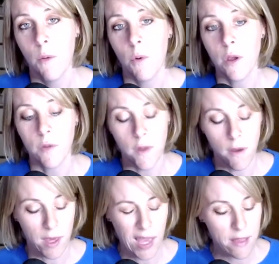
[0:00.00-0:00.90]
what you're
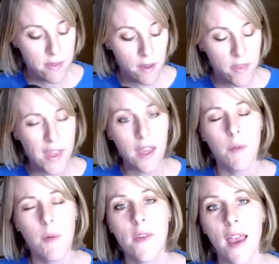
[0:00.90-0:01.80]
doing. And I think I
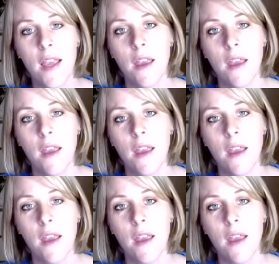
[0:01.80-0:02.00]
would take,